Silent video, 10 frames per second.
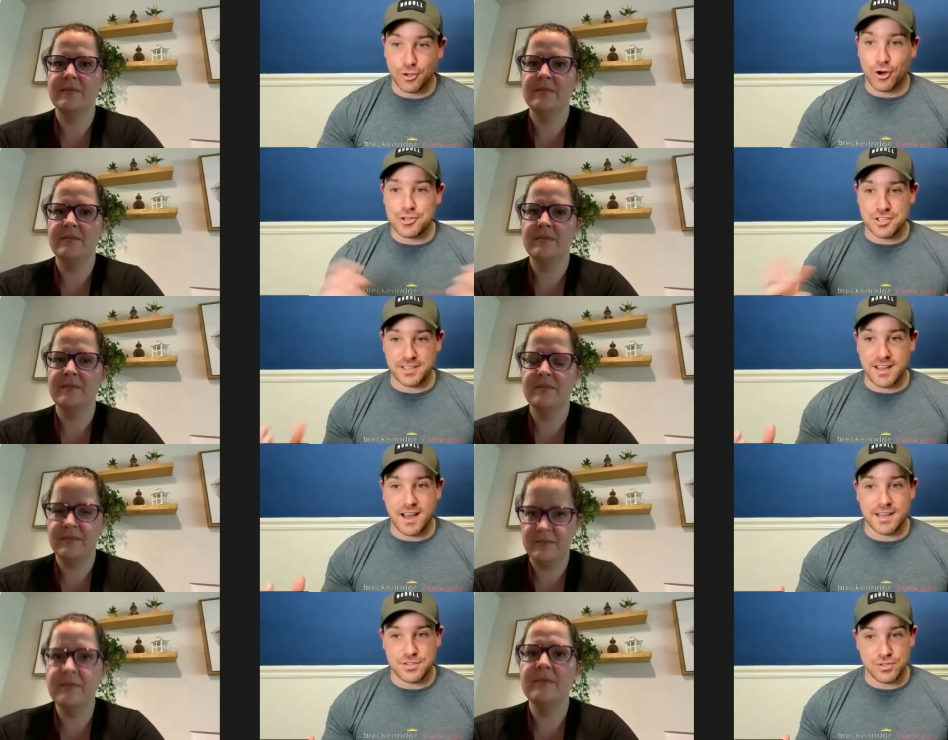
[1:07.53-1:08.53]
Speaker 1: largely
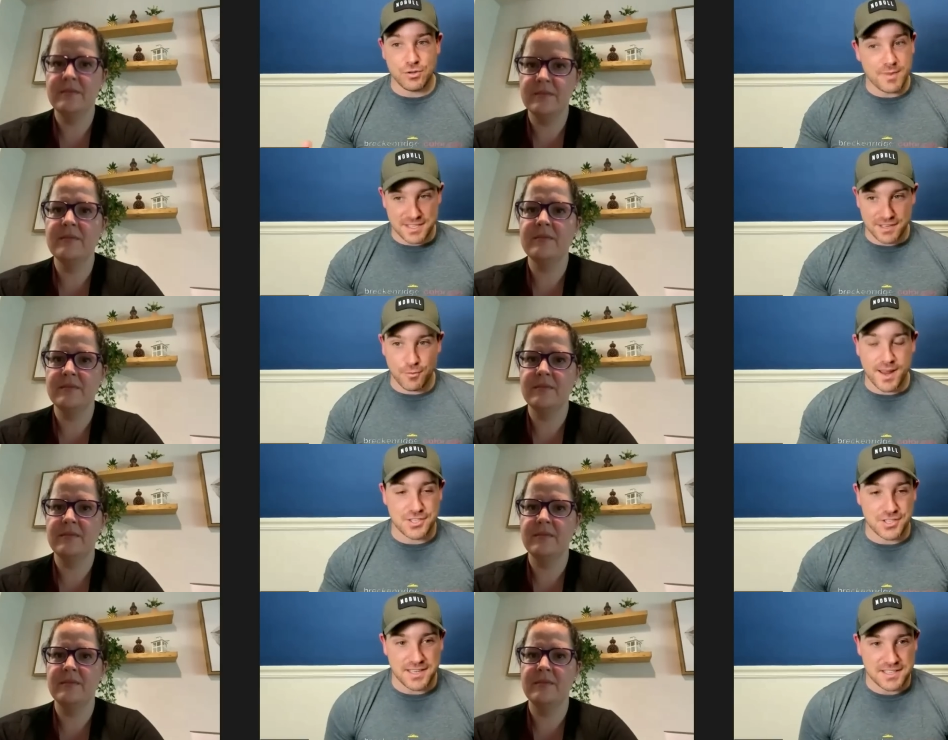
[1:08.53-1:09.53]
tied to
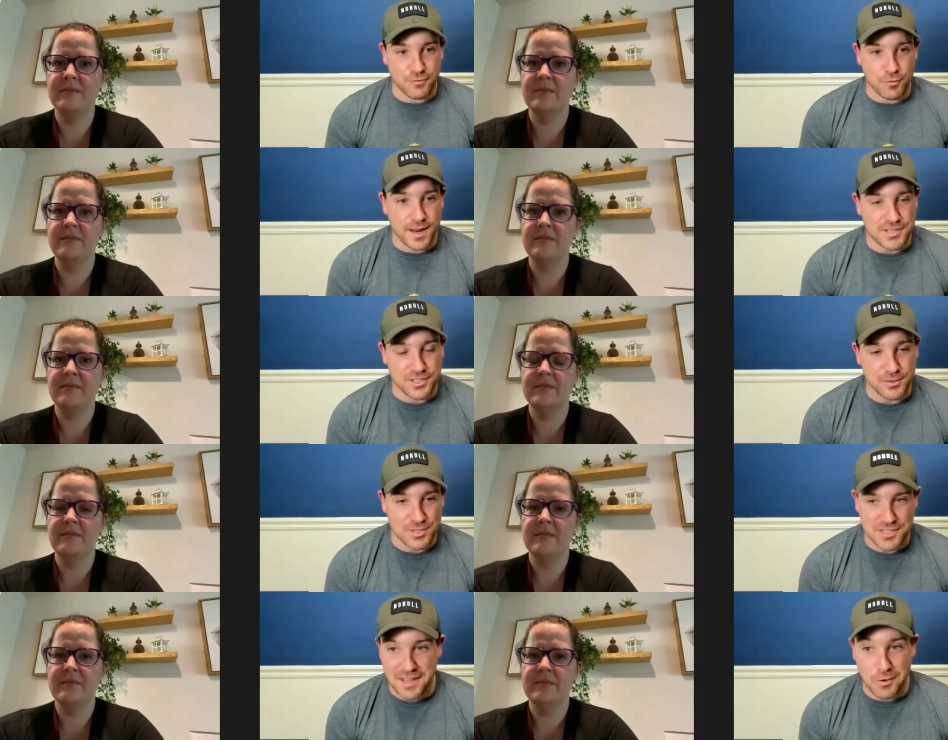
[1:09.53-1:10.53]
misinformation and disinformation,
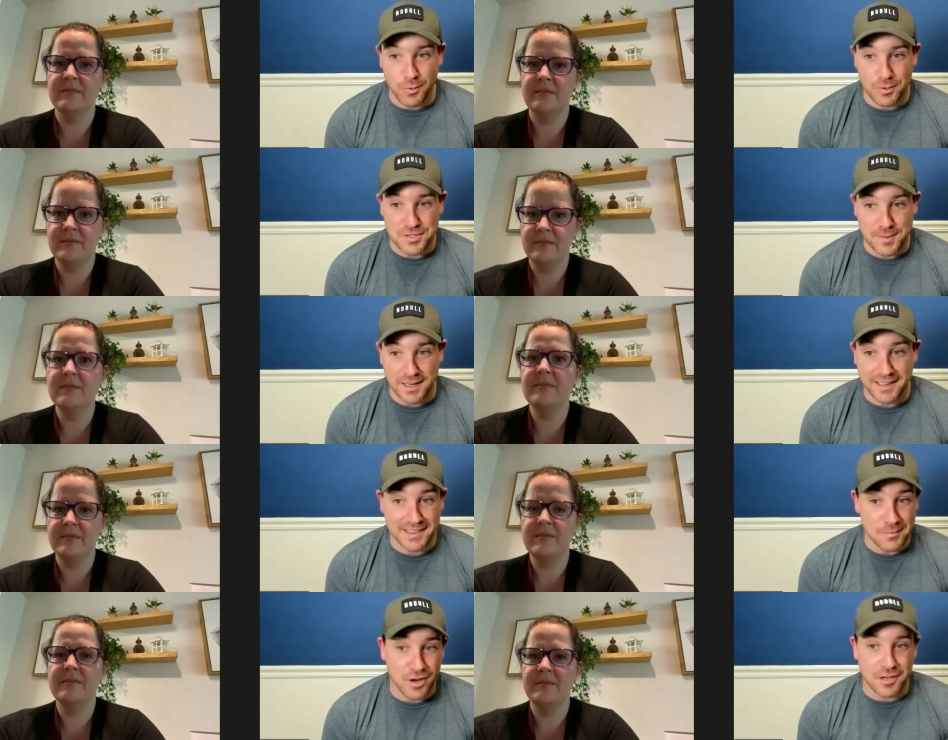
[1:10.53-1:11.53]
which is, I think, what we're going to spend a lot of
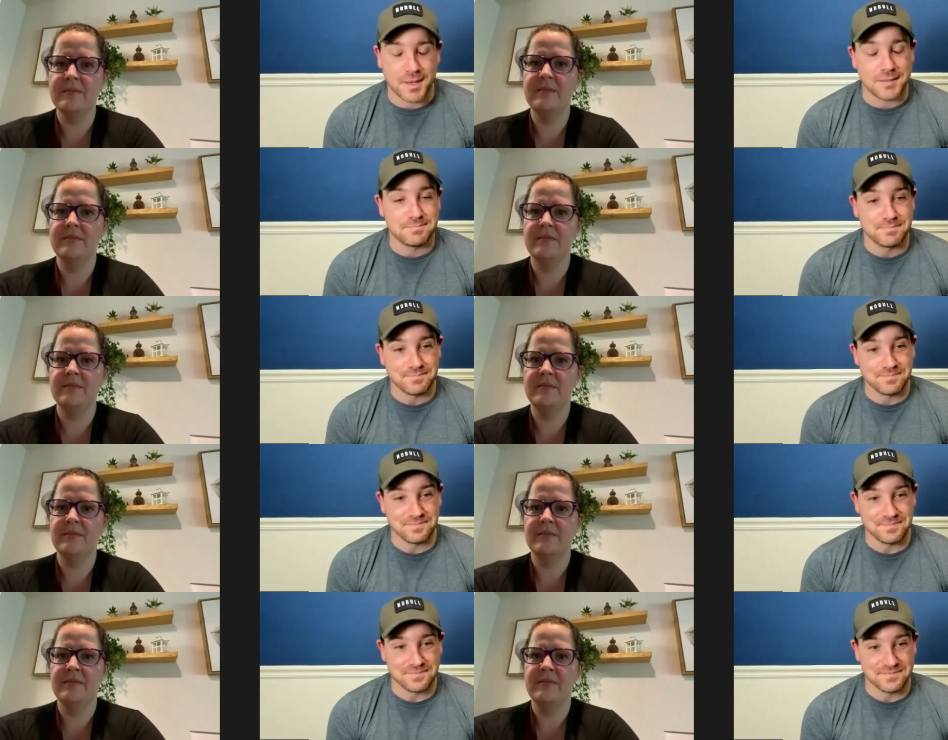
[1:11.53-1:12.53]
time talking about?
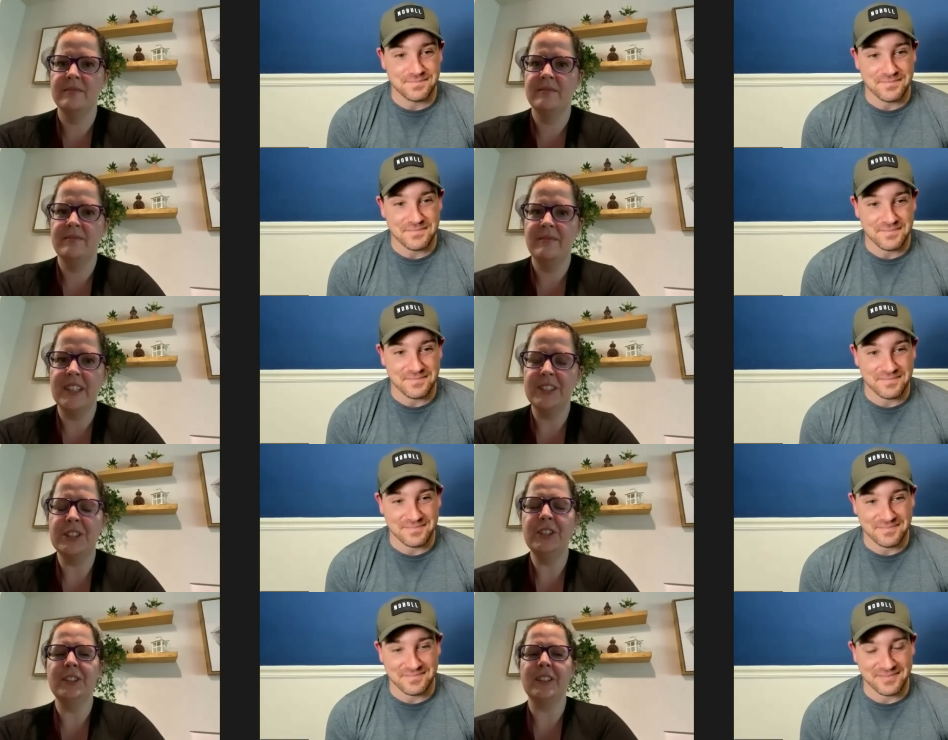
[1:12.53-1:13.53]

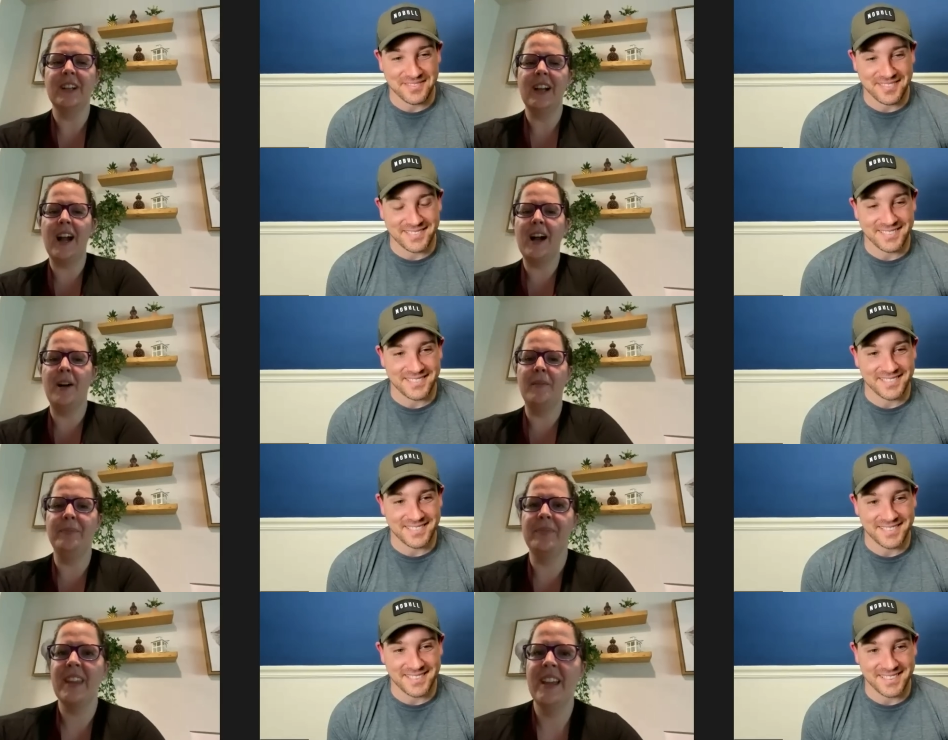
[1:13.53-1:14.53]
Speaker 2: Sure.
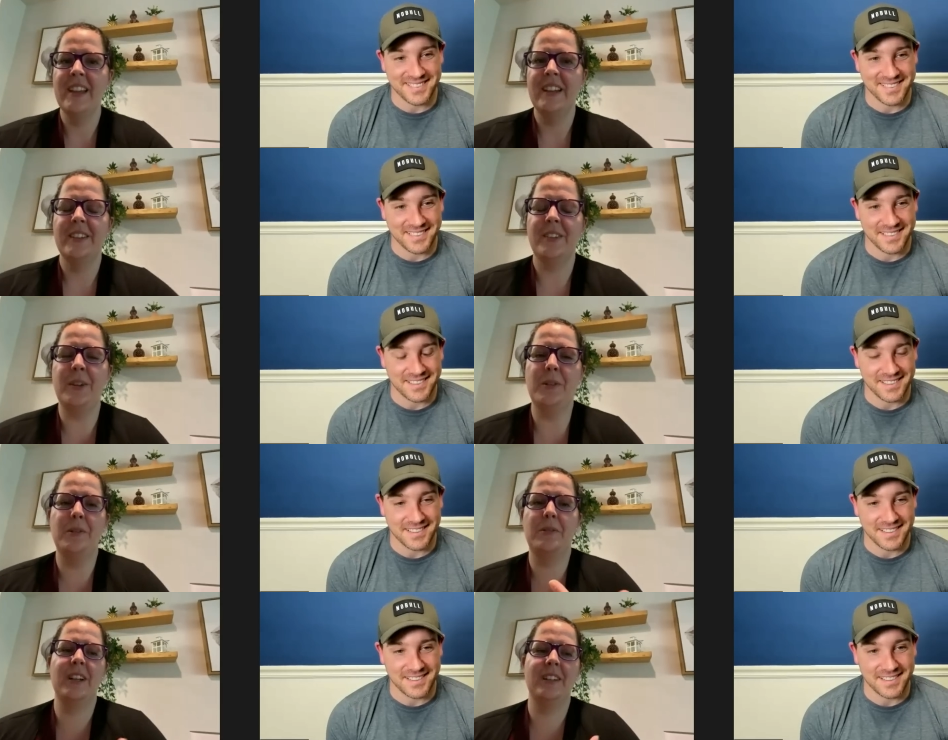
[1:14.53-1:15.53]
Um,
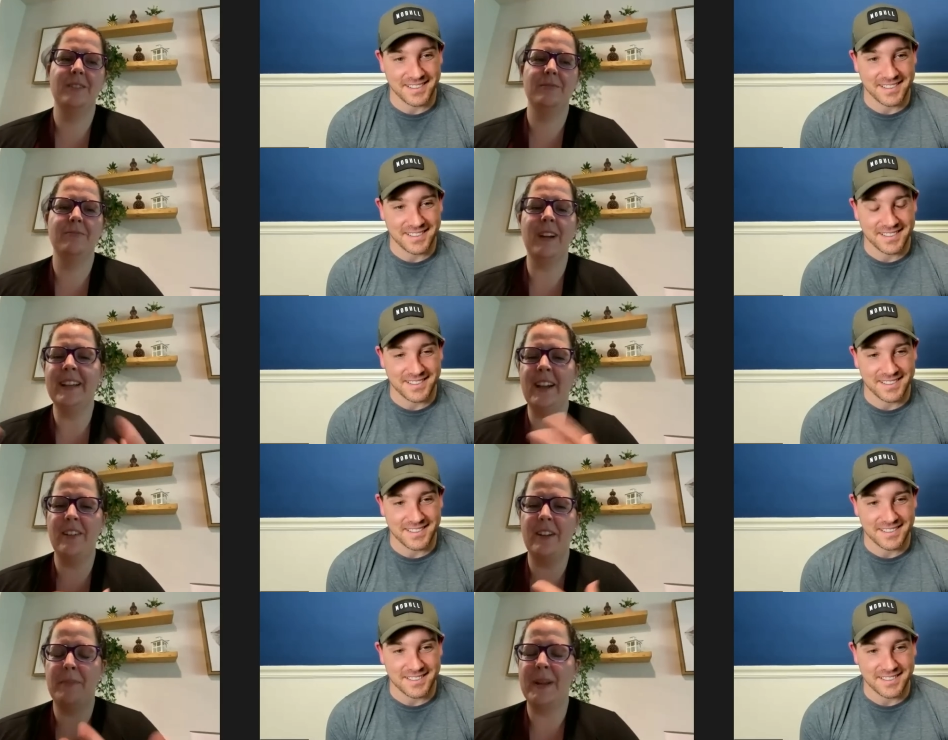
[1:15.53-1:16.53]
so right now
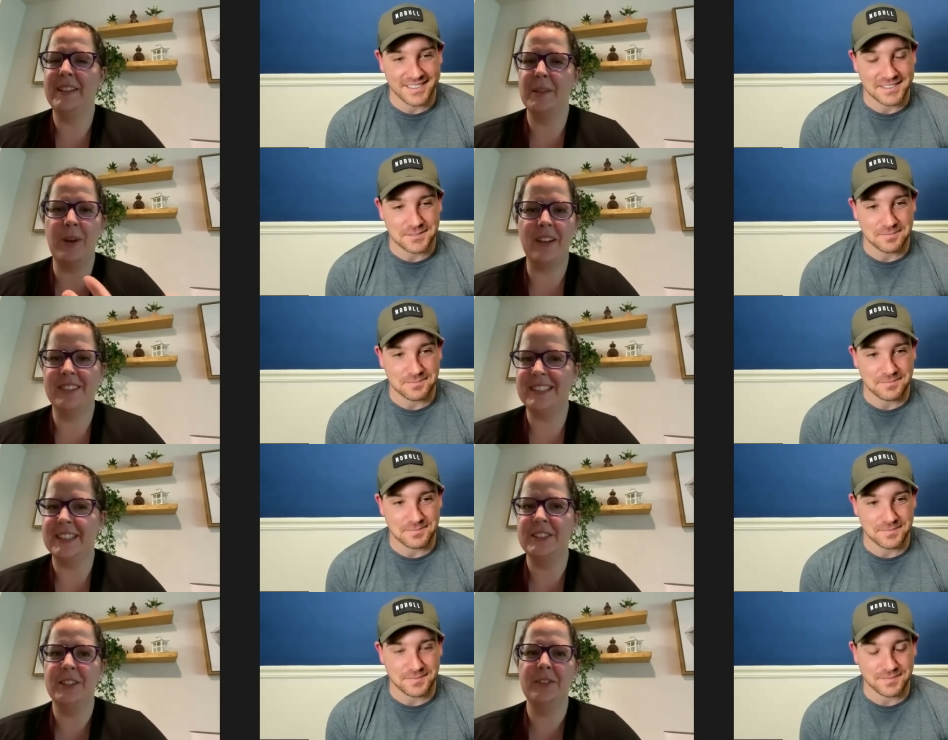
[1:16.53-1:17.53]
I've been in the private
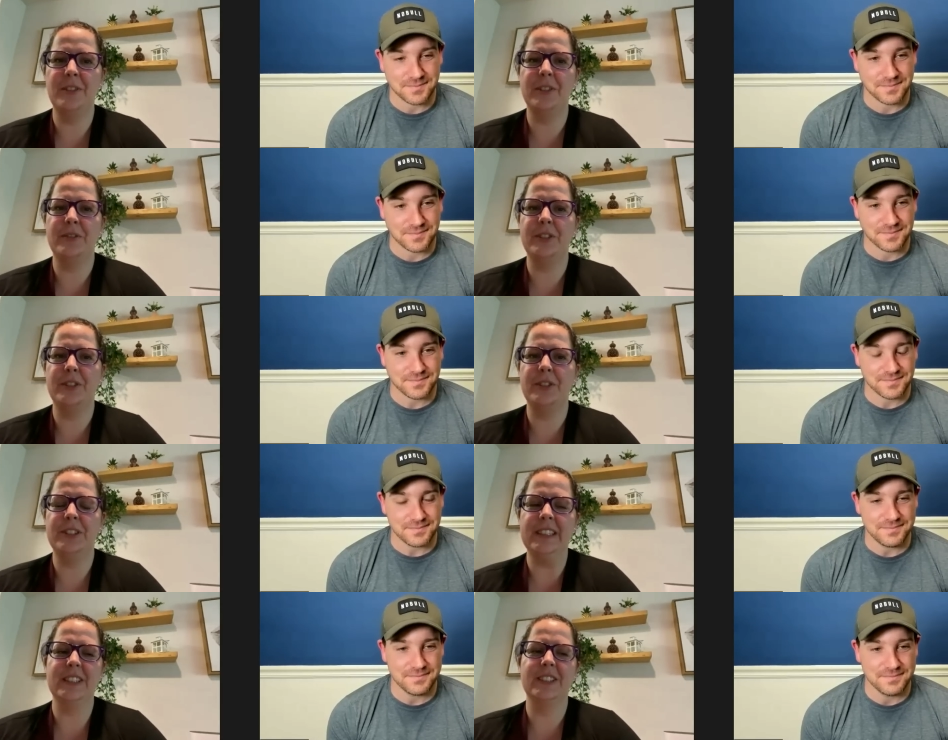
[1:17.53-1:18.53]
sector for a few
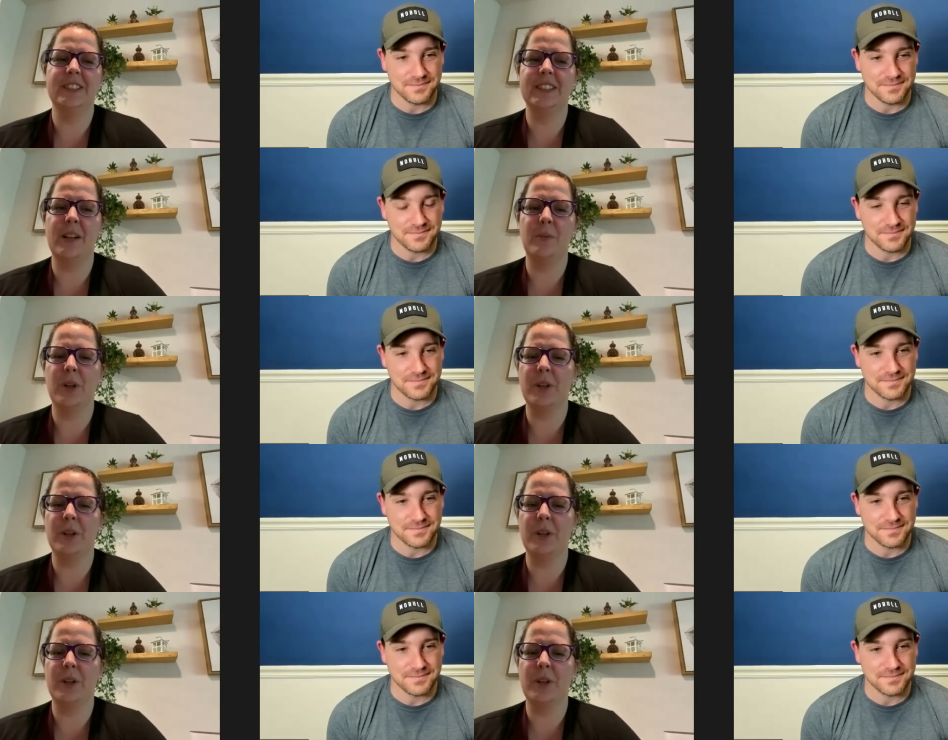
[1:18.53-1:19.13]
years. I'm